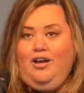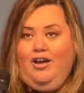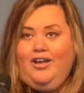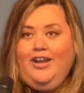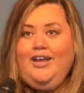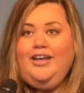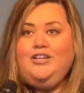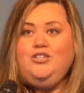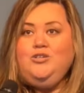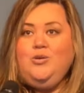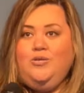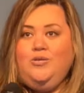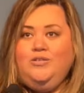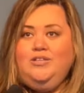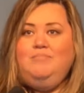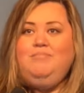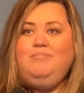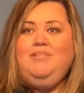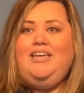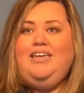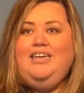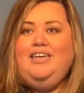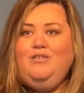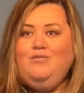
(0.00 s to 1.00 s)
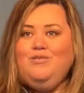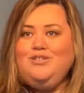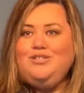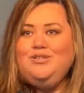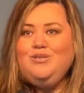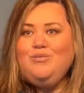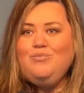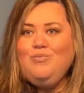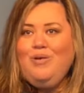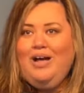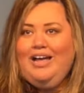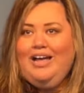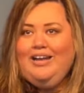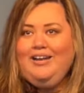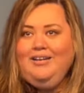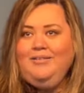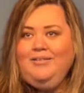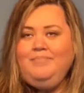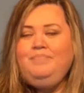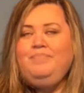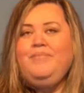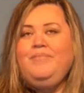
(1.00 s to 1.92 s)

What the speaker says: God had told him that he was the one,